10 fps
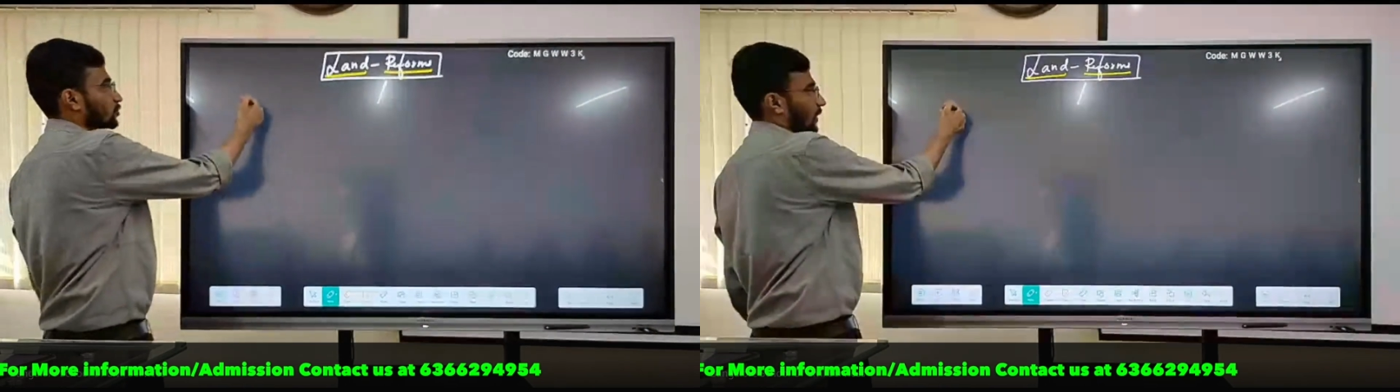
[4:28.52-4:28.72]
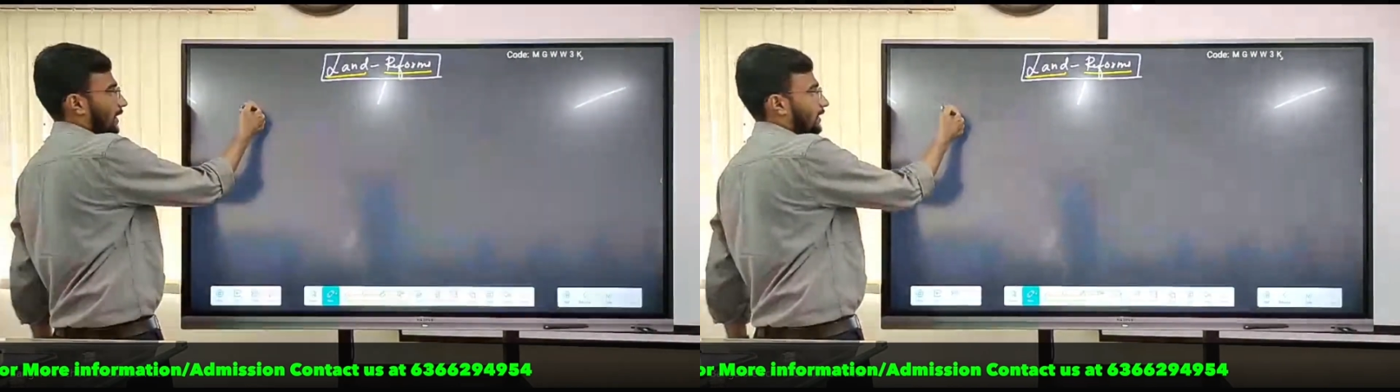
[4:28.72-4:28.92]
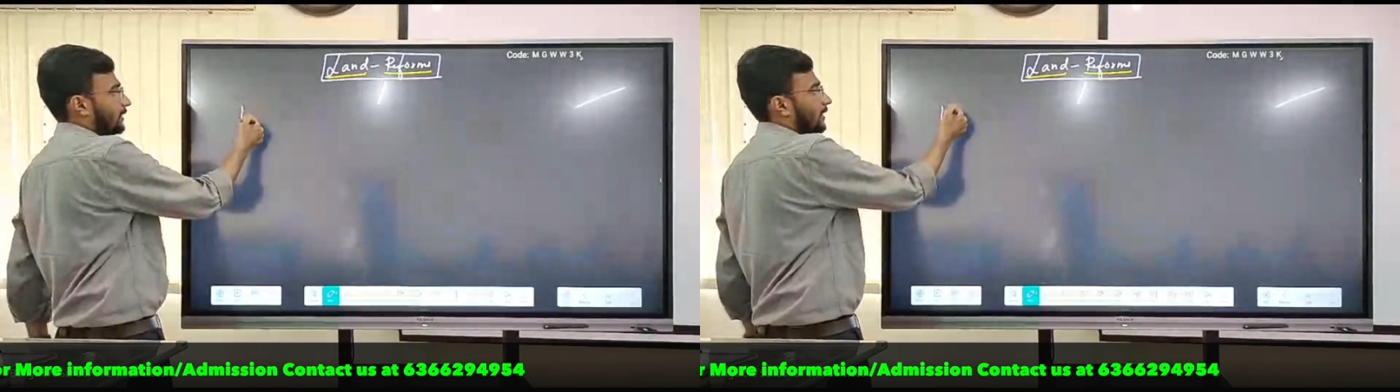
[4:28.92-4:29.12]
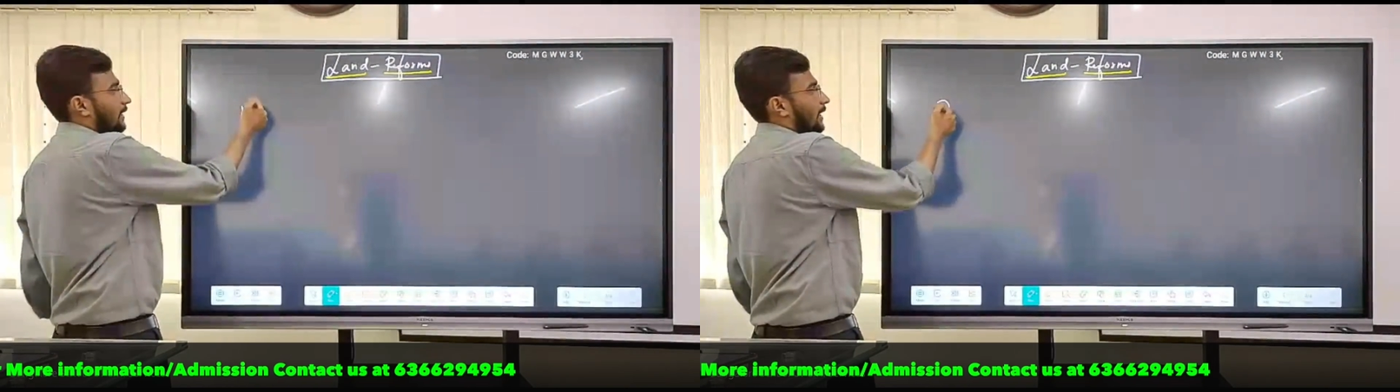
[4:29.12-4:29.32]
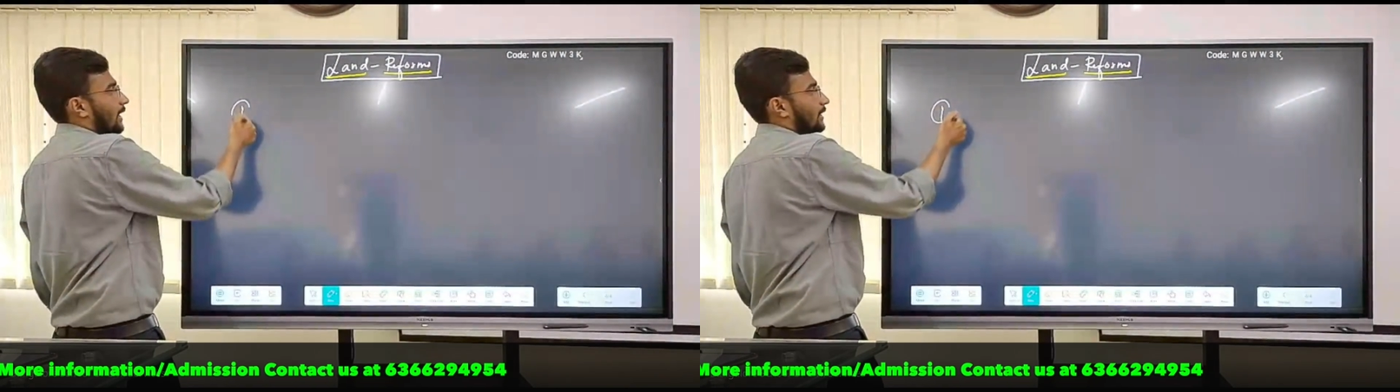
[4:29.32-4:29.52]
one,
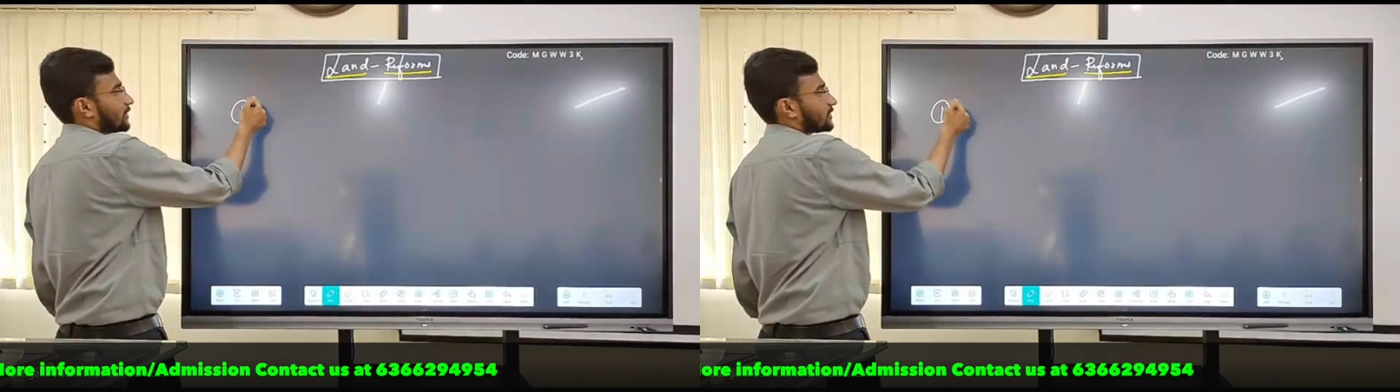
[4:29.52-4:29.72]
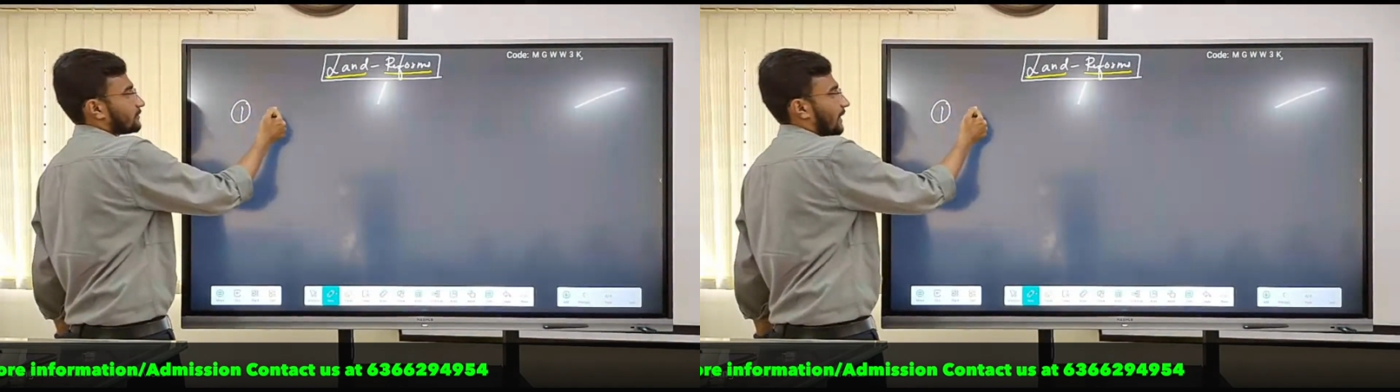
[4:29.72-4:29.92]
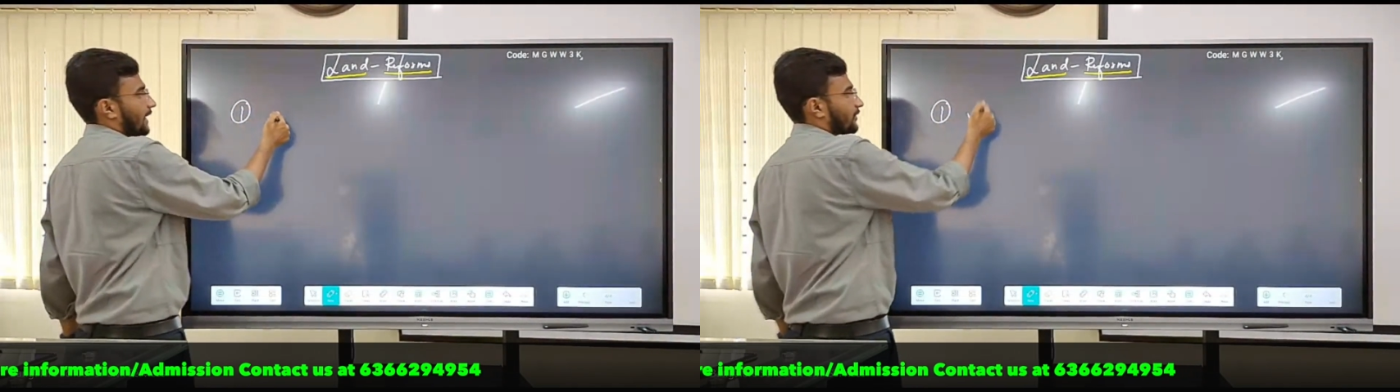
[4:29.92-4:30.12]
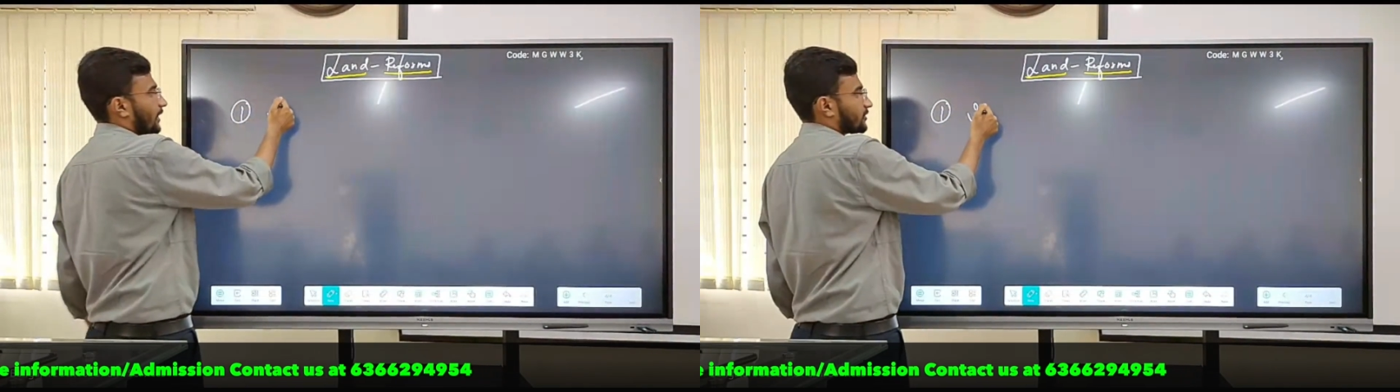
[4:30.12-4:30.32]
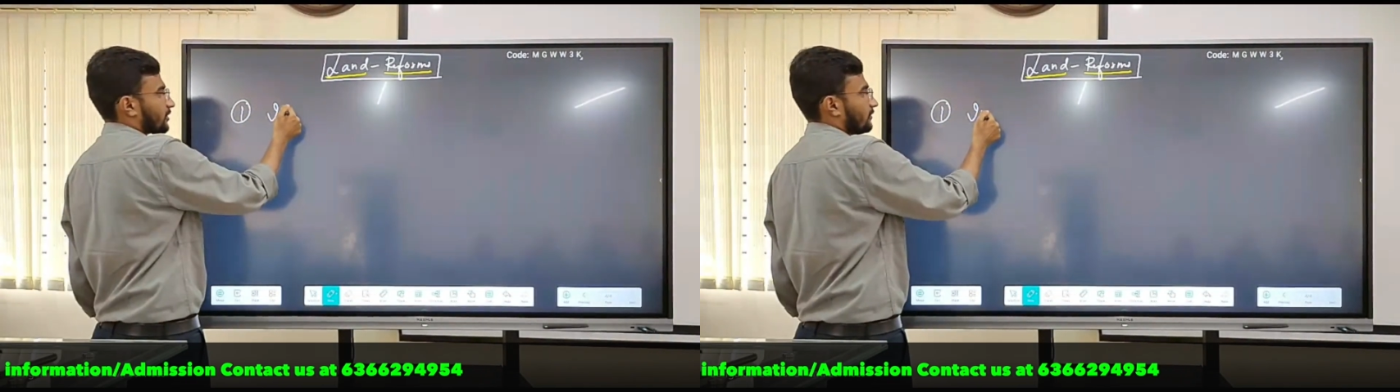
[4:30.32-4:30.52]
it is my
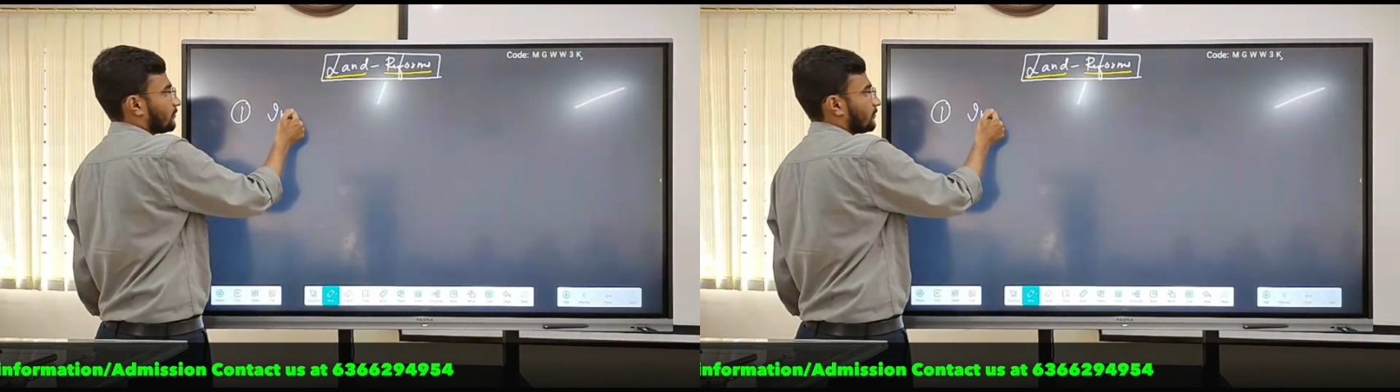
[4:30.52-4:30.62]
introduction.